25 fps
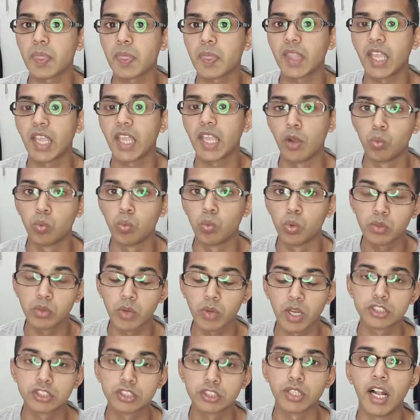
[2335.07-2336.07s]
I would
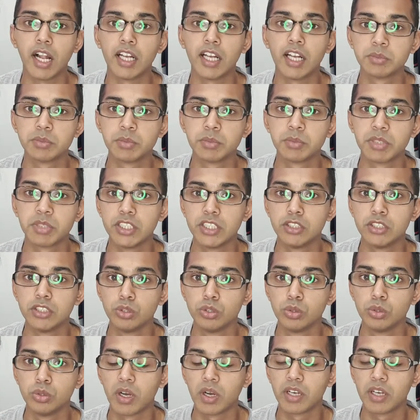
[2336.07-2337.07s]
want to ultimately do
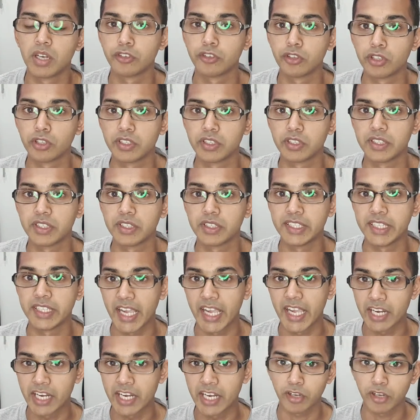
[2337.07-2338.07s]
one for the
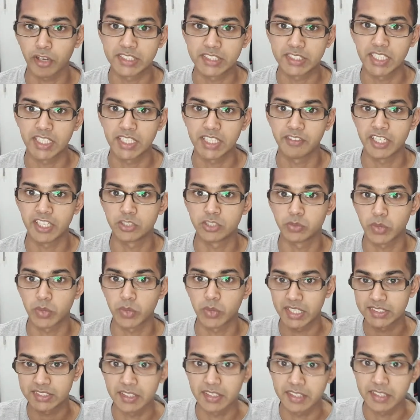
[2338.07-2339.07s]
N47 as well as
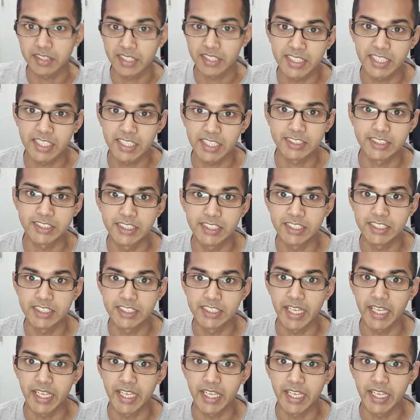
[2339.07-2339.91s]
the 330D